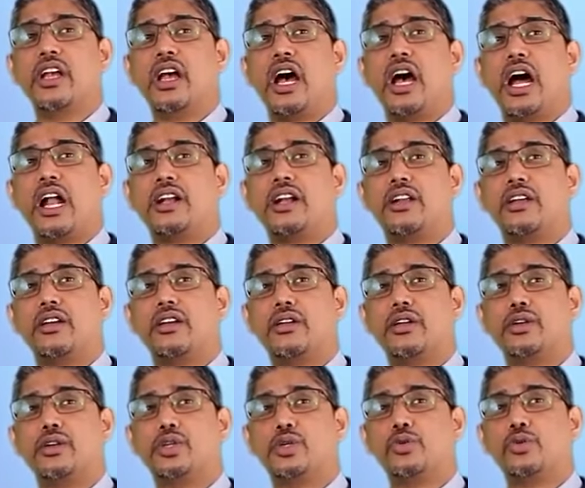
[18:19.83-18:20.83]
and
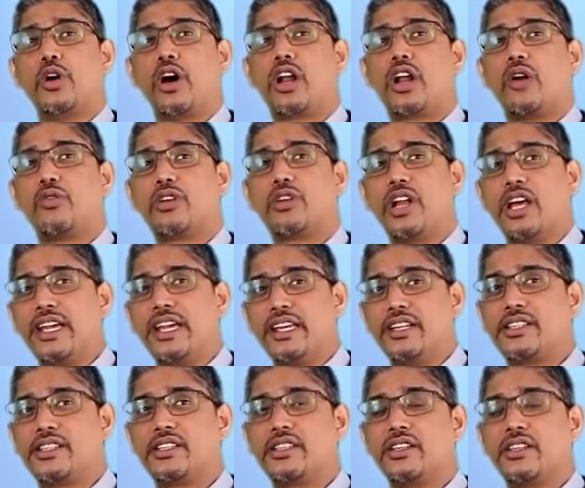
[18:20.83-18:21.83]
2 are
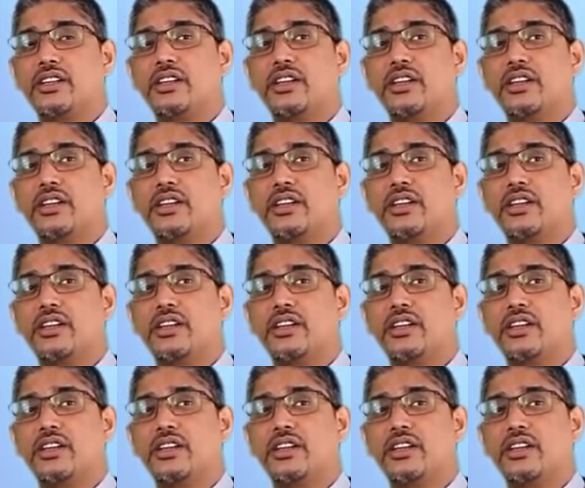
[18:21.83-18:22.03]
outliers.